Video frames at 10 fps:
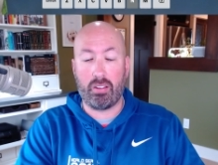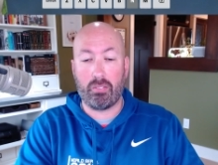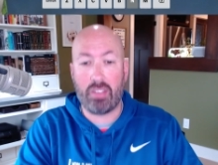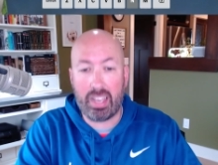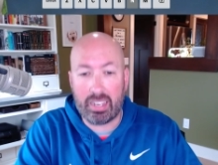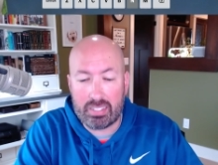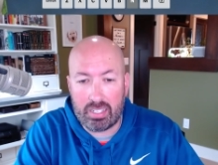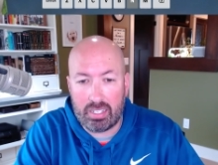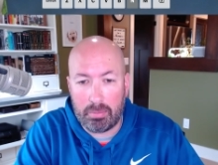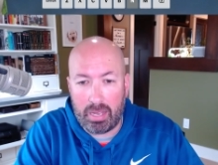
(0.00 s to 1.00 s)
And in fact,
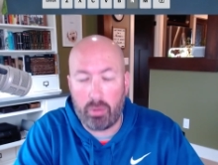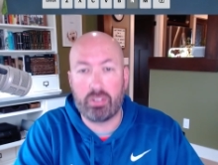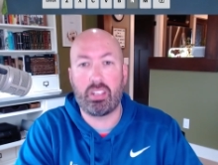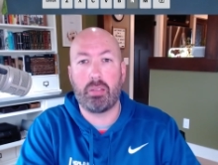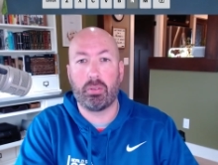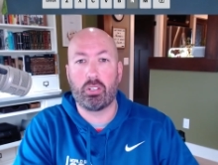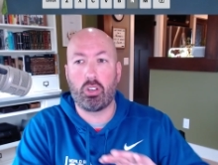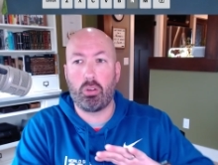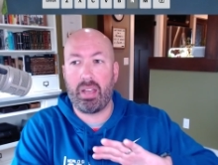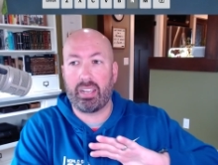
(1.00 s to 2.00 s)
um, I was able to
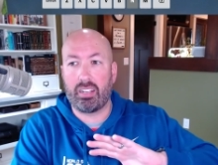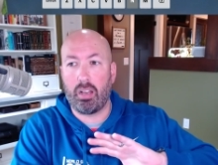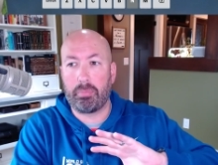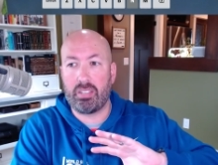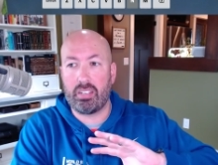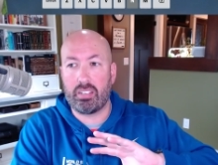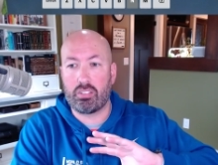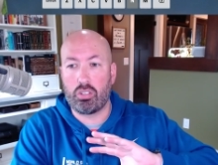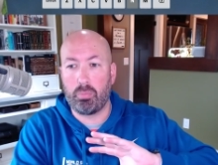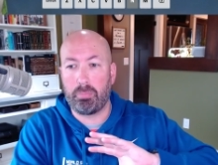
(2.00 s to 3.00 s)
go back and update it
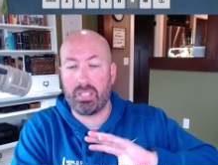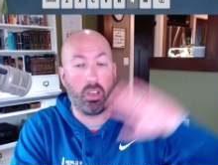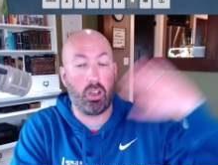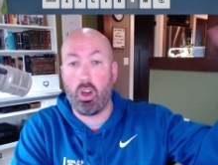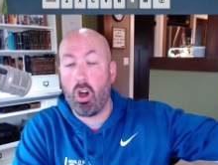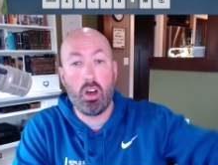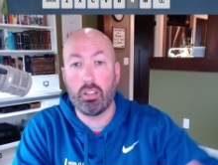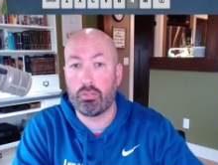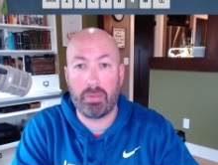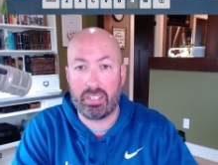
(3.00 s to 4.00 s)
to be all
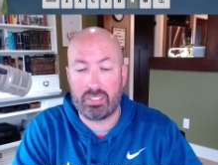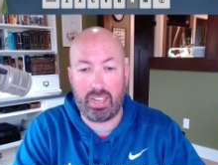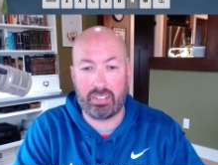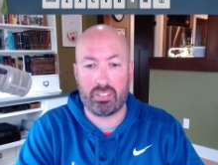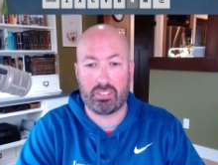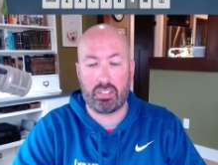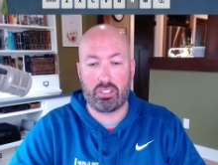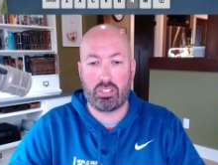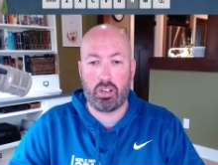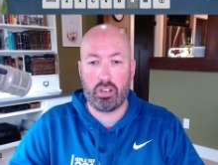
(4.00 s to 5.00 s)
of my stats since I
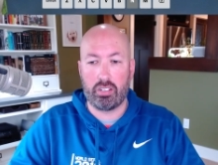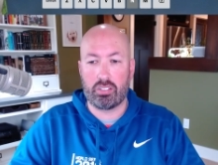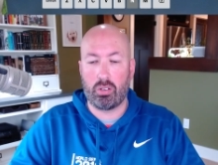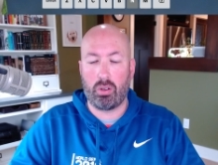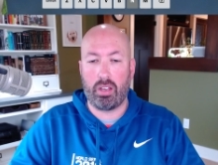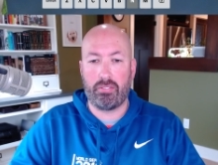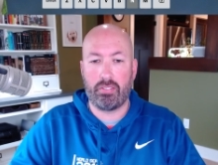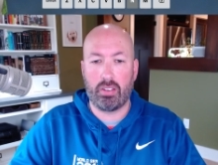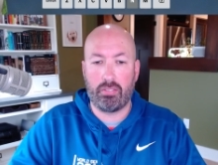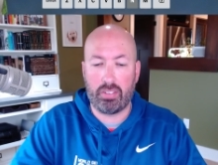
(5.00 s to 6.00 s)
started. So I
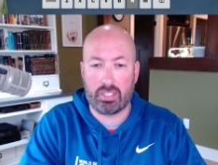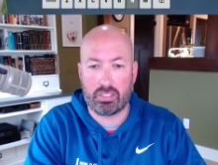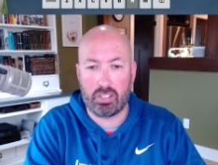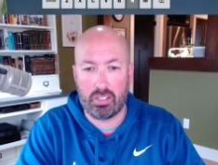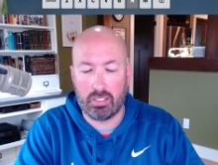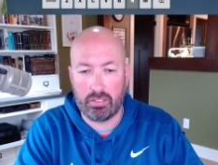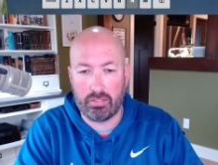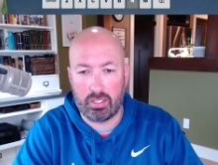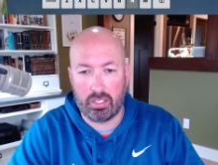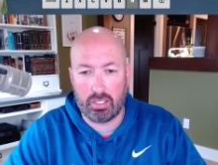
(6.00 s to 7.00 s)
fixed all
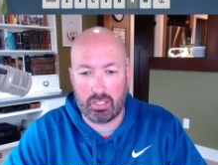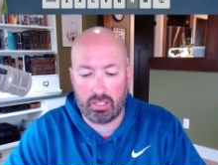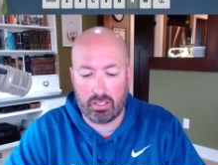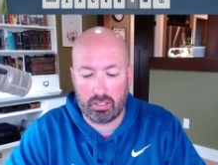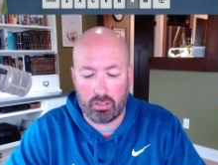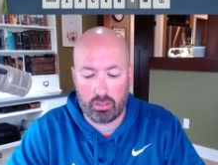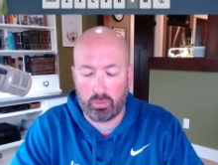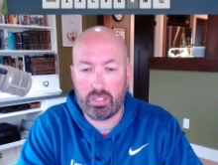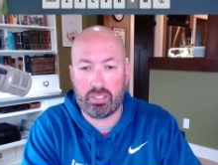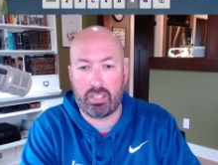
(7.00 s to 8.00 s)
of the, the, the
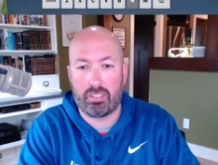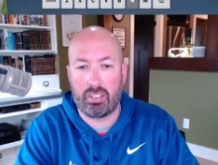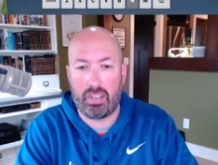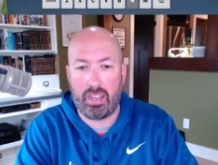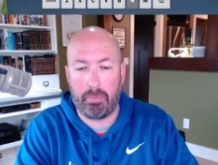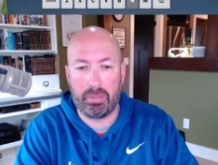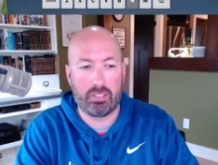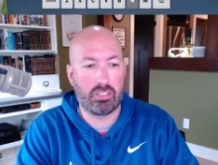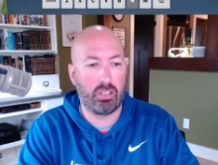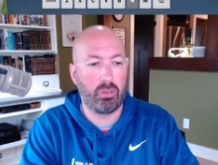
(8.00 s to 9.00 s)
resets that had happened.
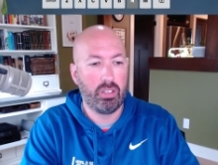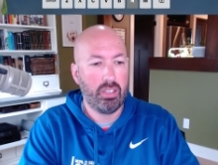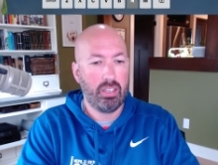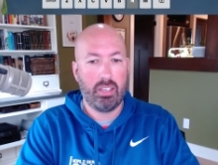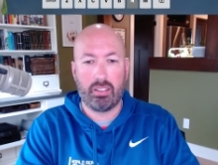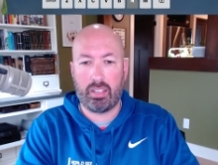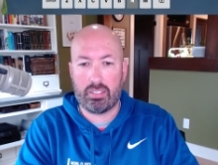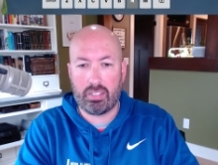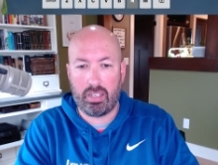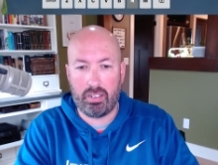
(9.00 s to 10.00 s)
So
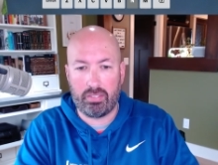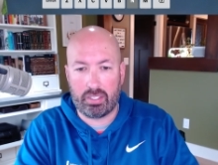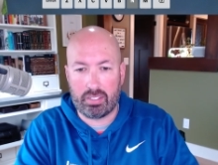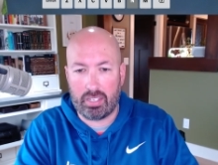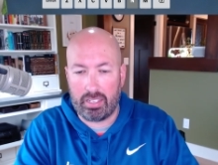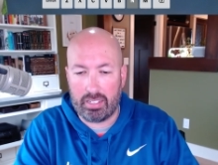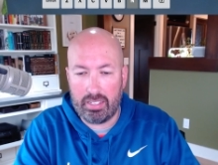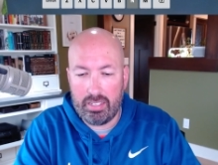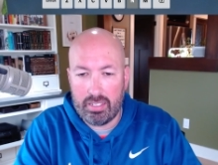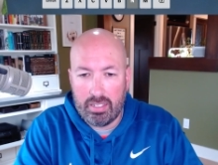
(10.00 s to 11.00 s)
that's kind of exciting.